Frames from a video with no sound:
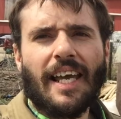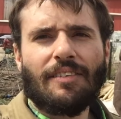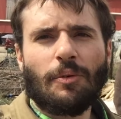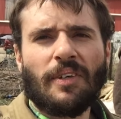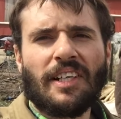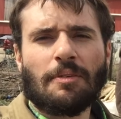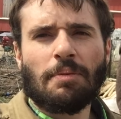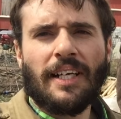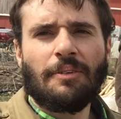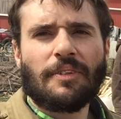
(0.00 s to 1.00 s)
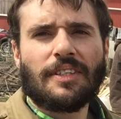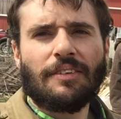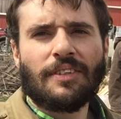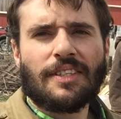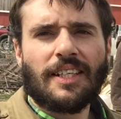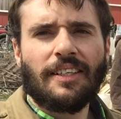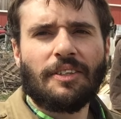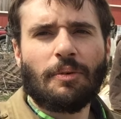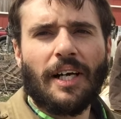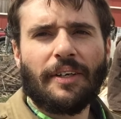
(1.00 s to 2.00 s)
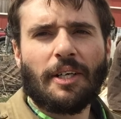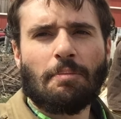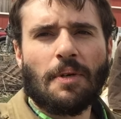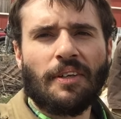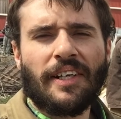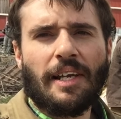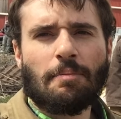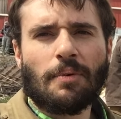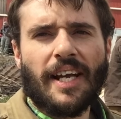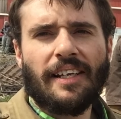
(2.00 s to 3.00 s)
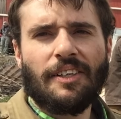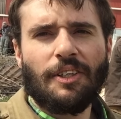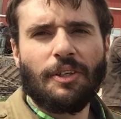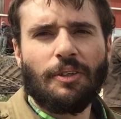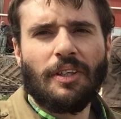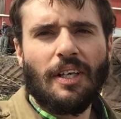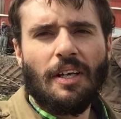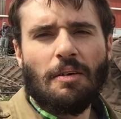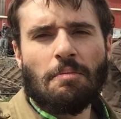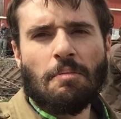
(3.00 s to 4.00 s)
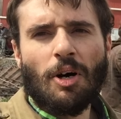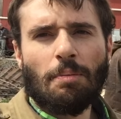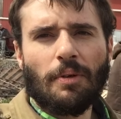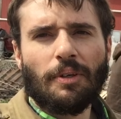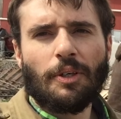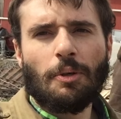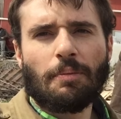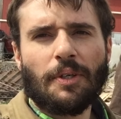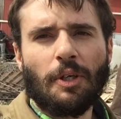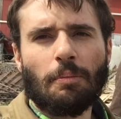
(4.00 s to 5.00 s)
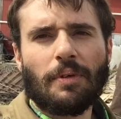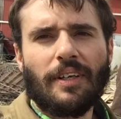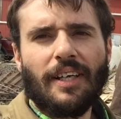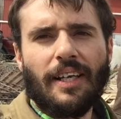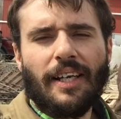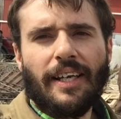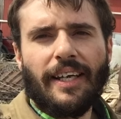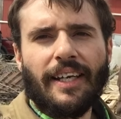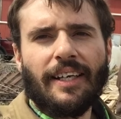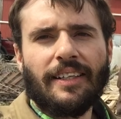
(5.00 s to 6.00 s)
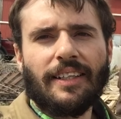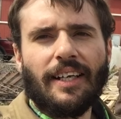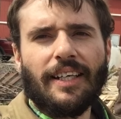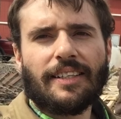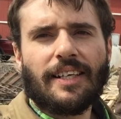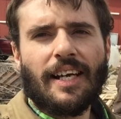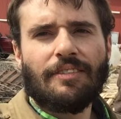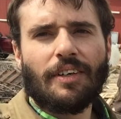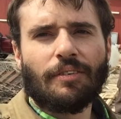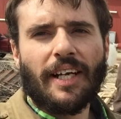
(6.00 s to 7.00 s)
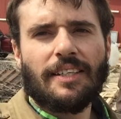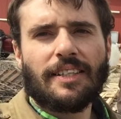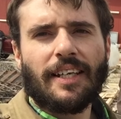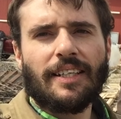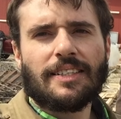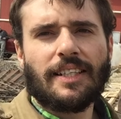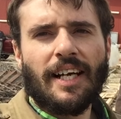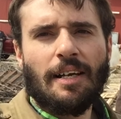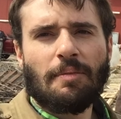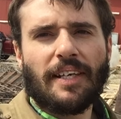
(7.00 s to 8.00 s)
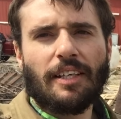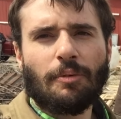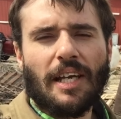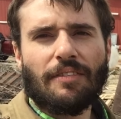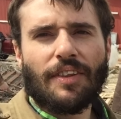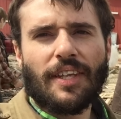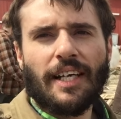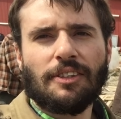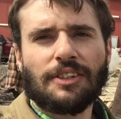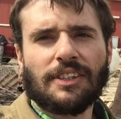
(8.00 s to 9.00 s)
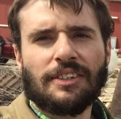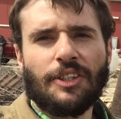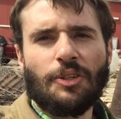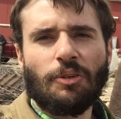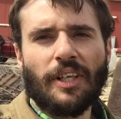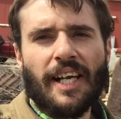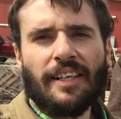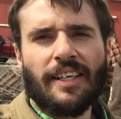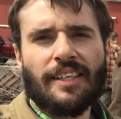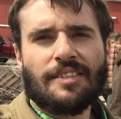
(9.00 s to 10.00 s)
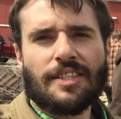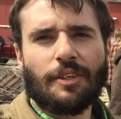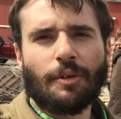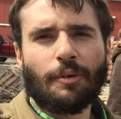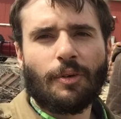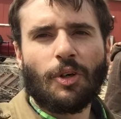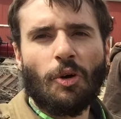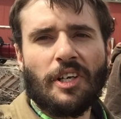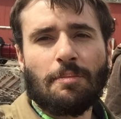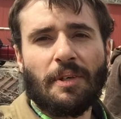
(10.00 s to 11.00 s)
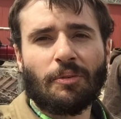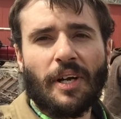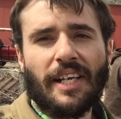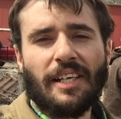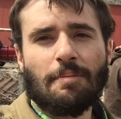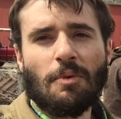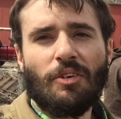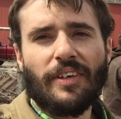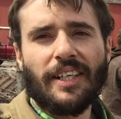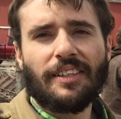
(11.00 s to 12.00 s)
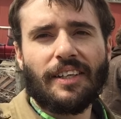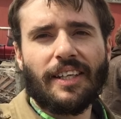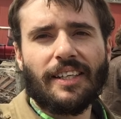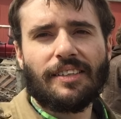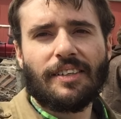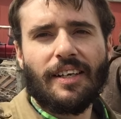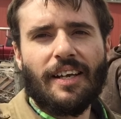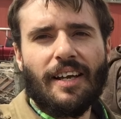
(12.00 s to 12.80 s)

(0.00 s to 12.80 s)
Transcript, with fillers: Hey everyone, it's Blaine with Seven Sons. We're out here building a brand new mobile hoop coop. And uh, it's kind of a race against time because we have a thousand new lane hens that are going to be ready to move into this